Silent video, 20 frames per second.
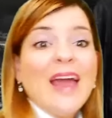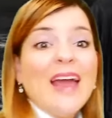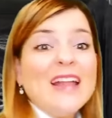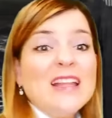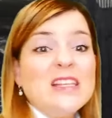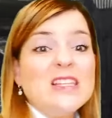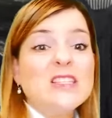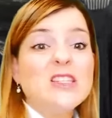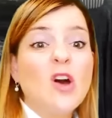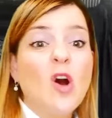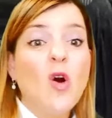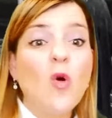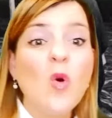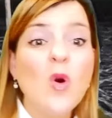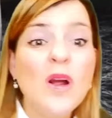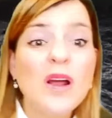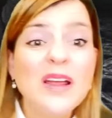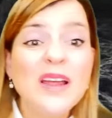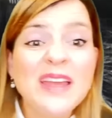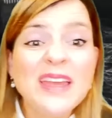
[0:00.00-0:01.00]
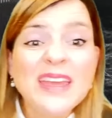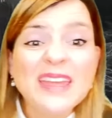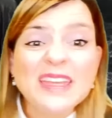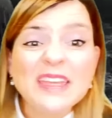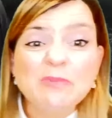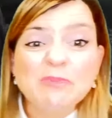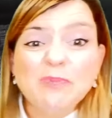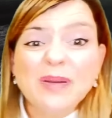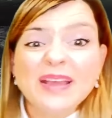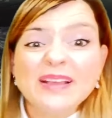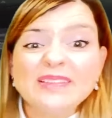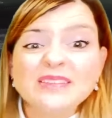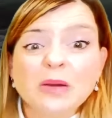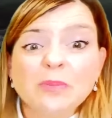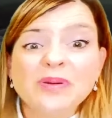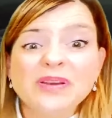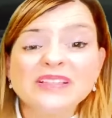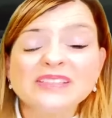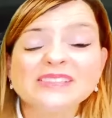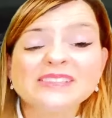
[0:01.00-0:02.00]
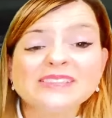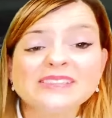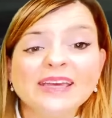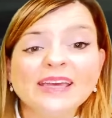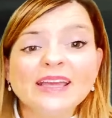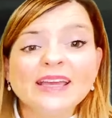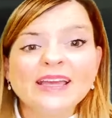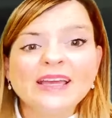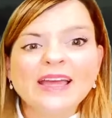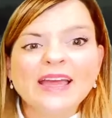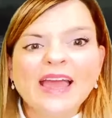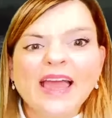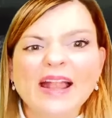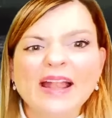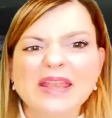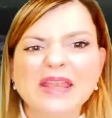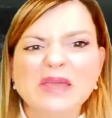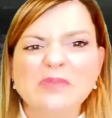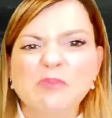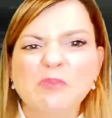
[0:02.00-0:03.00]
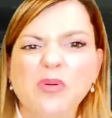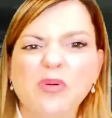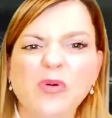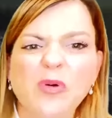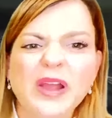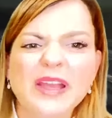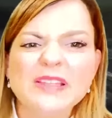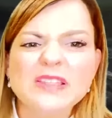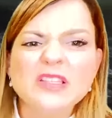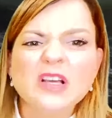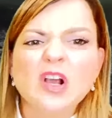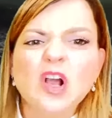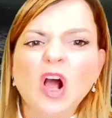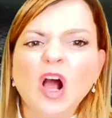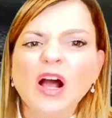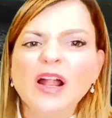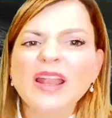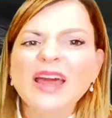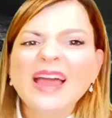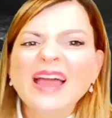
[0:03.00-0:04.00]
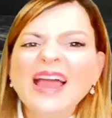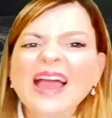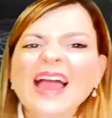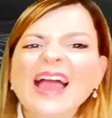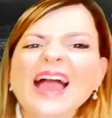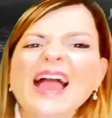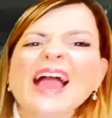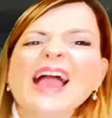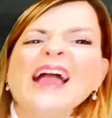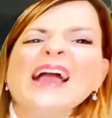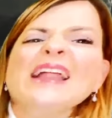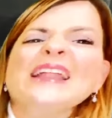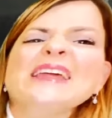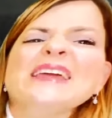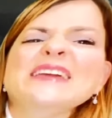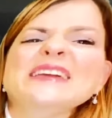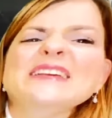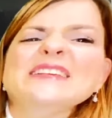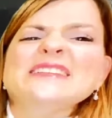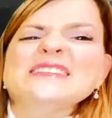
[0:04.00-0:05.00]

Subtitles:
And so he picked up his stick, he prayed to God, and he